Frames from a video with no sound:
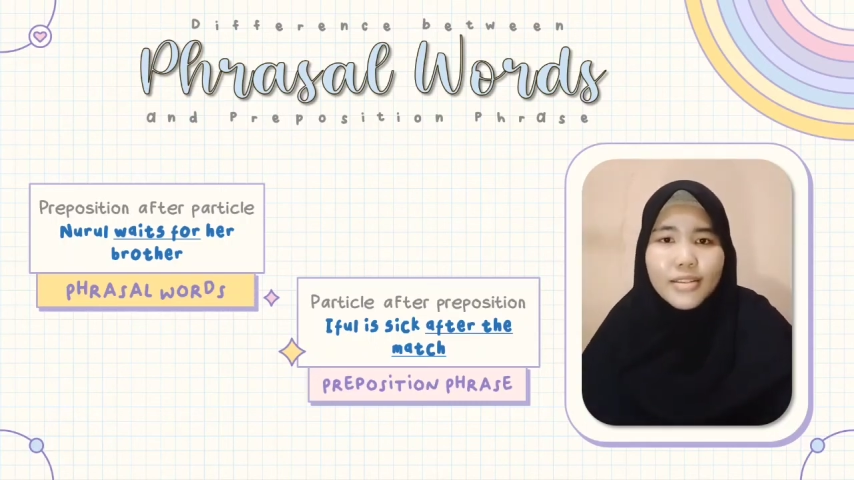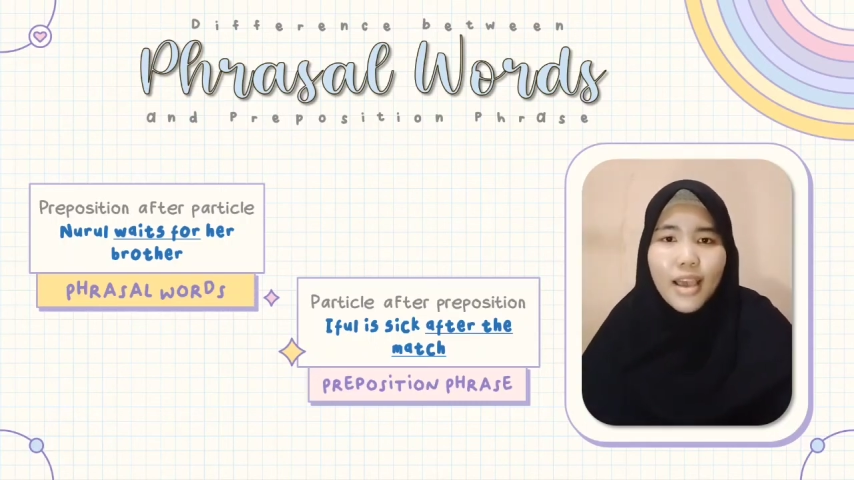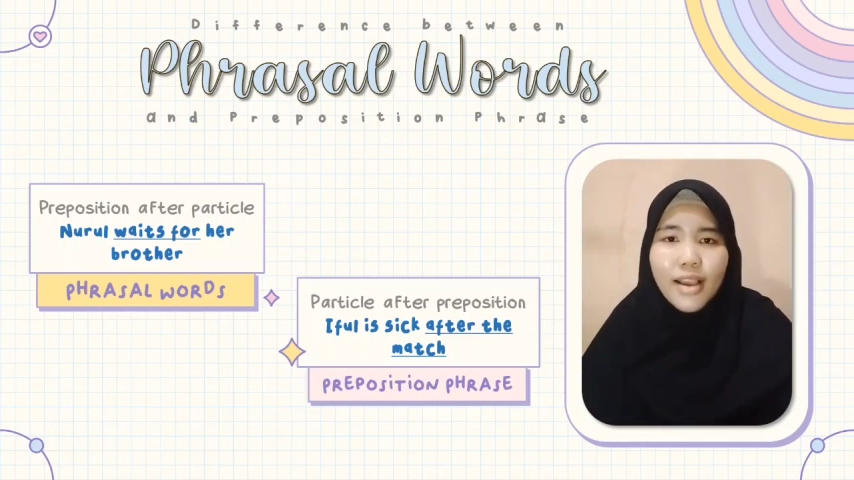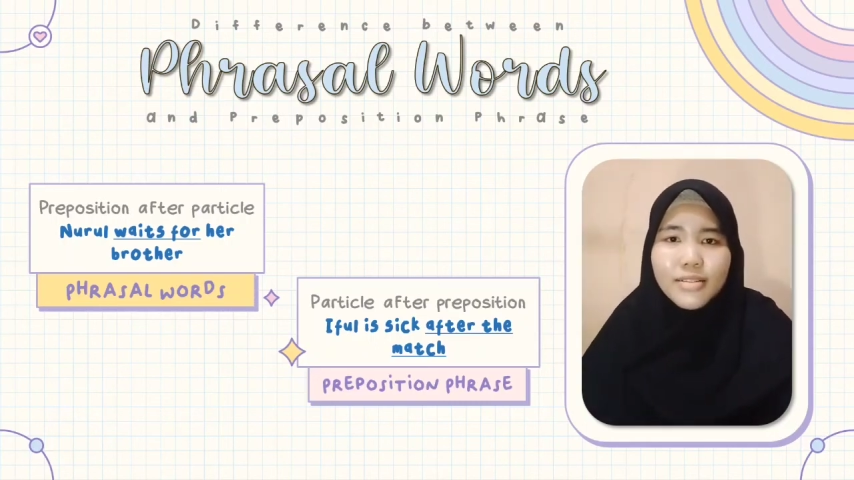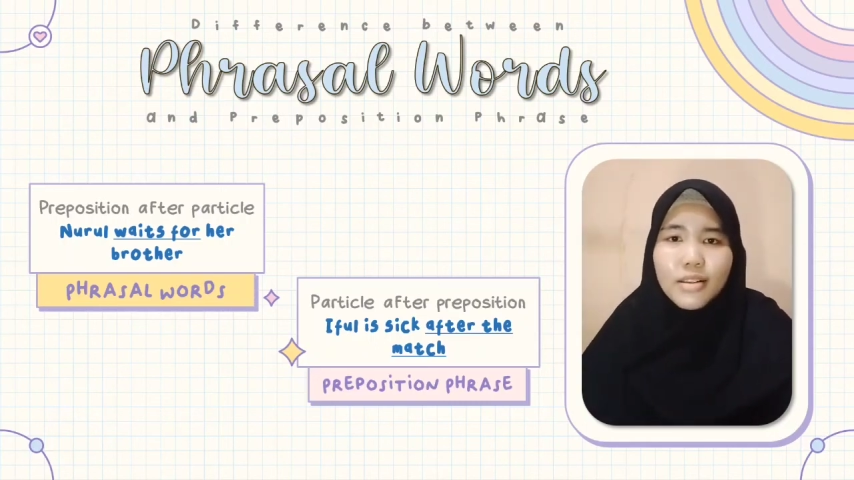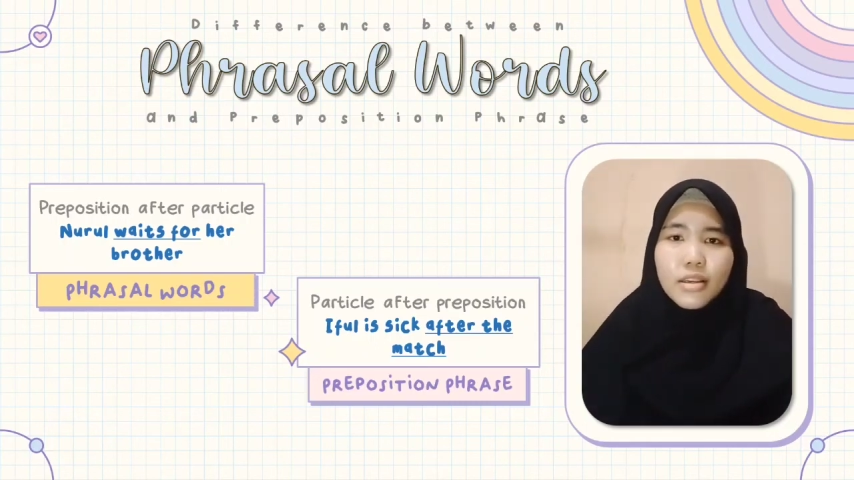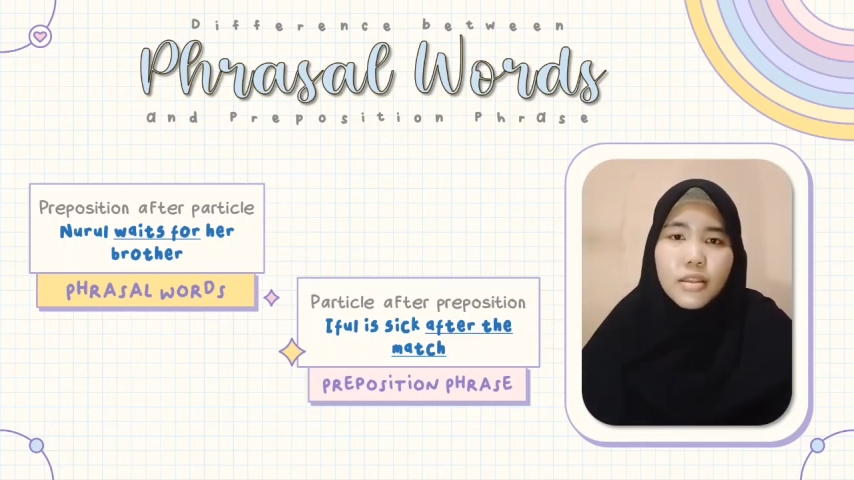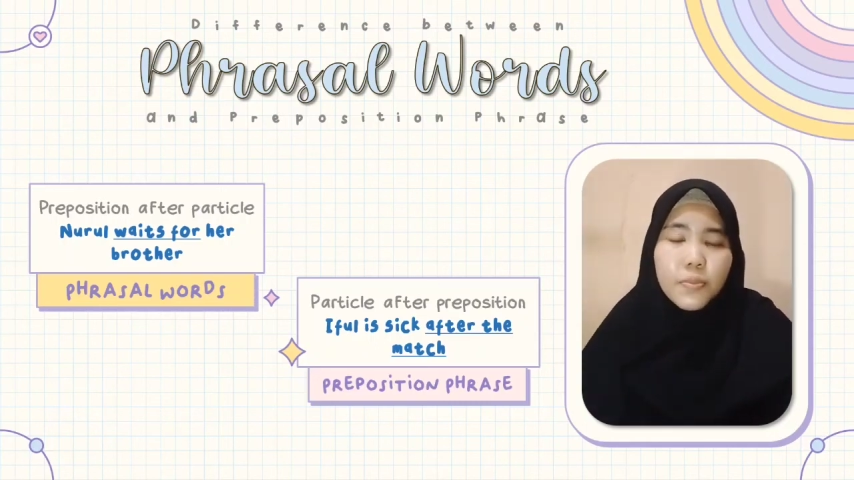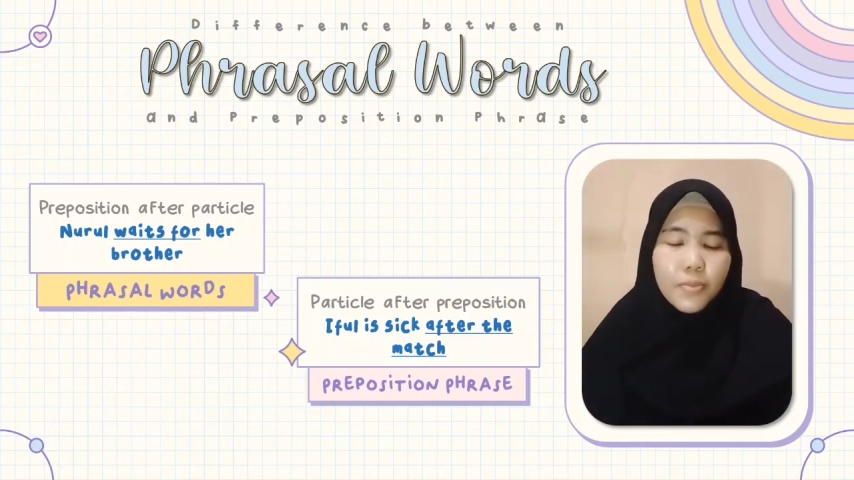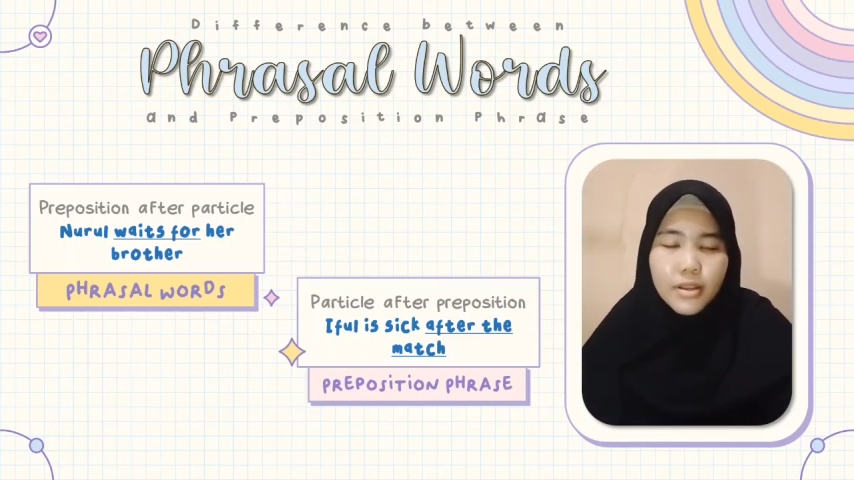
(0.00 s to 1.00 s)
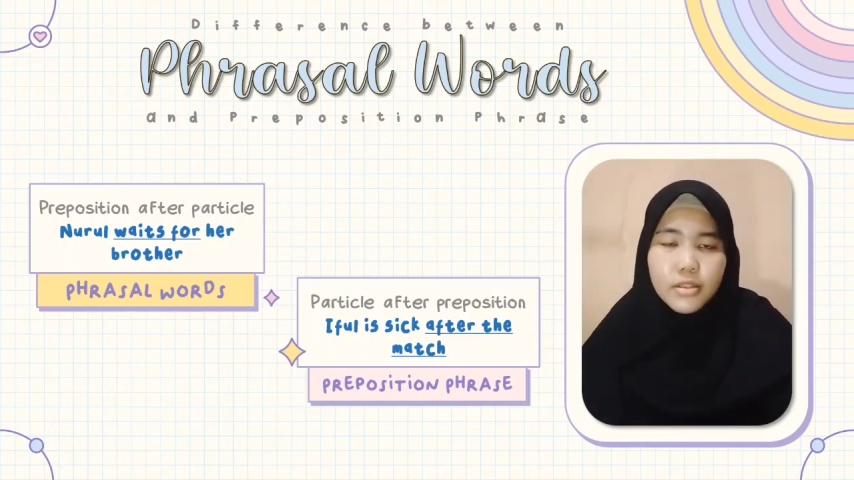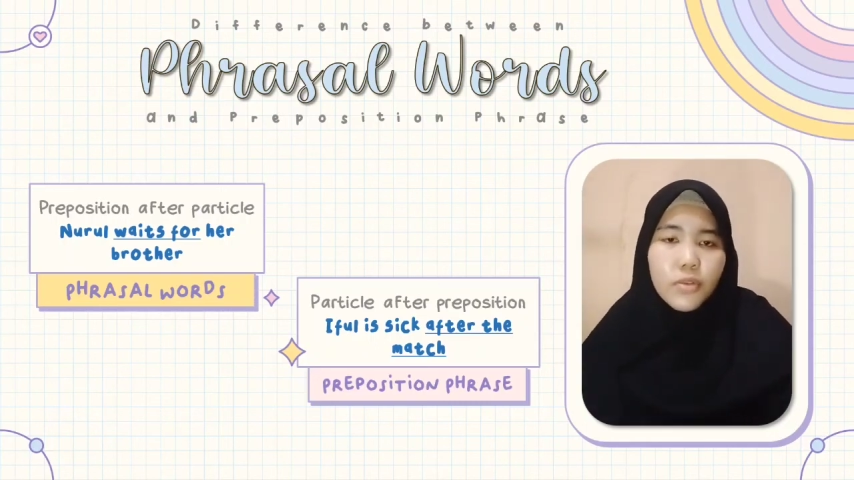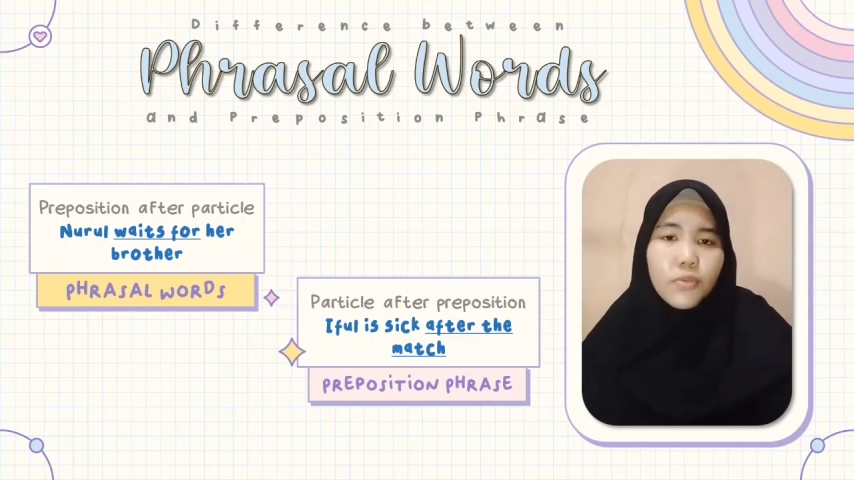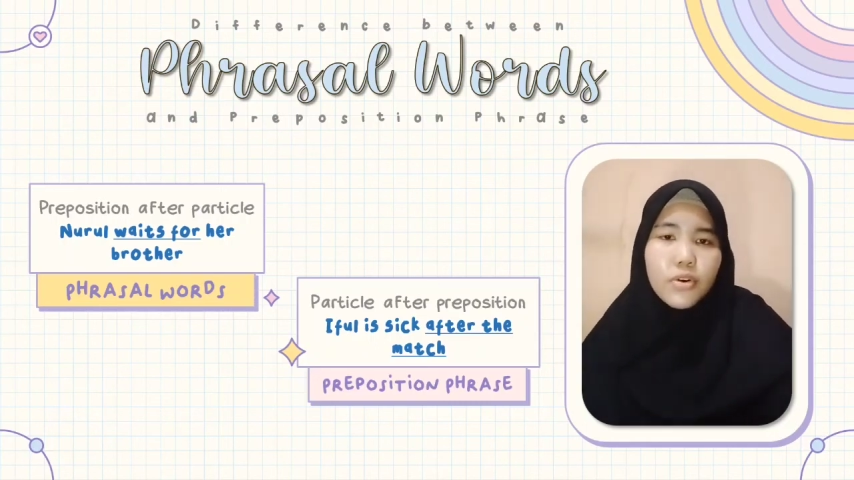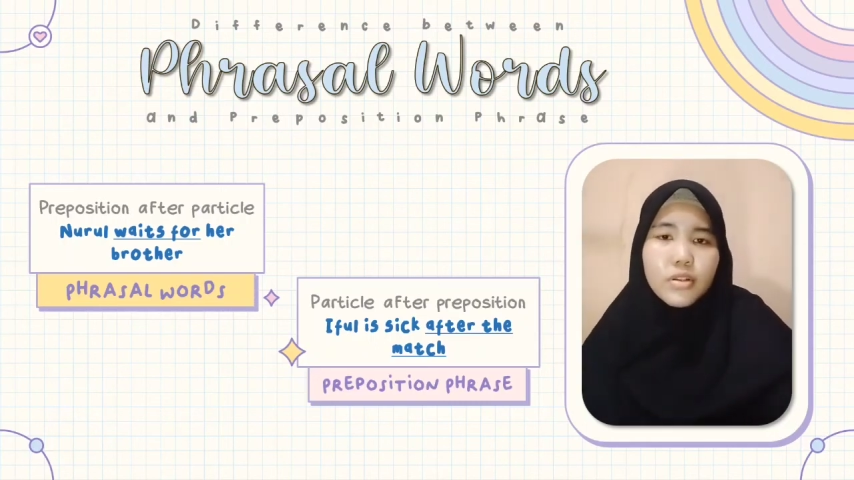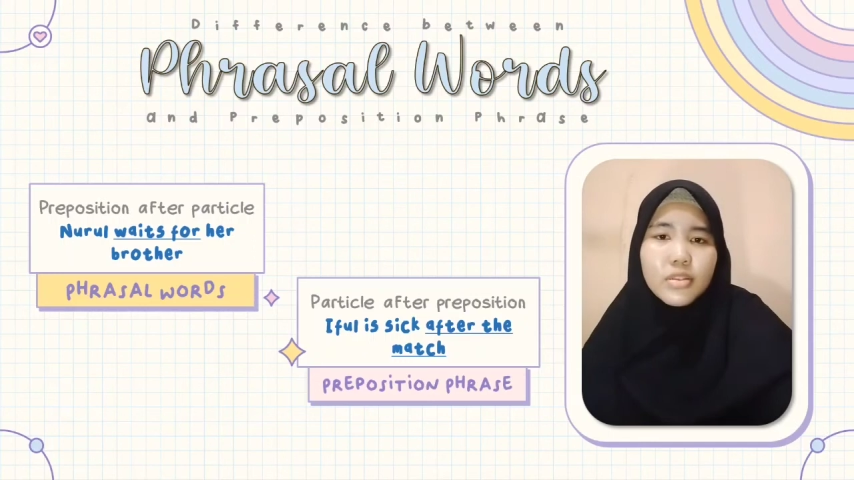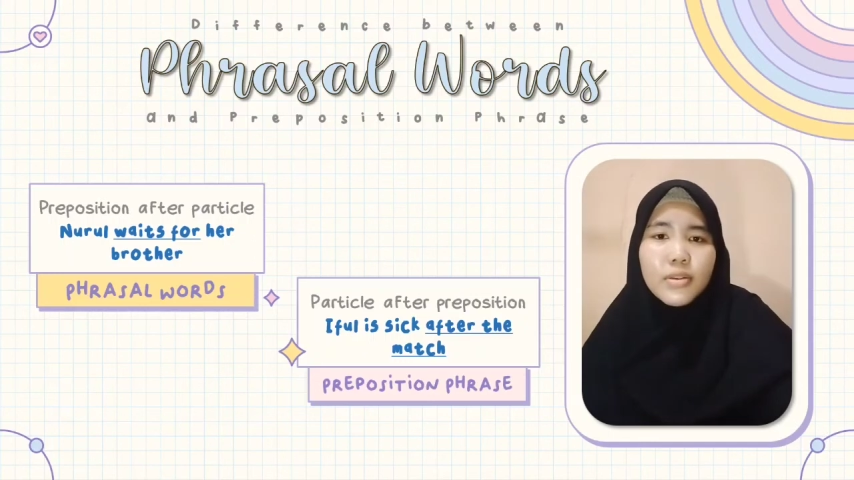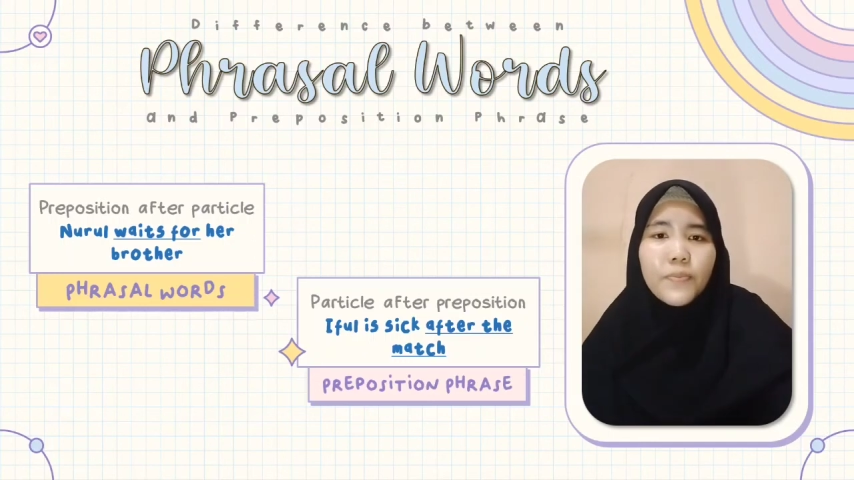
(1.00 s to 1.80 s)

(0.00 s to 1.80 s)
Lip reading: actually the phrasal words.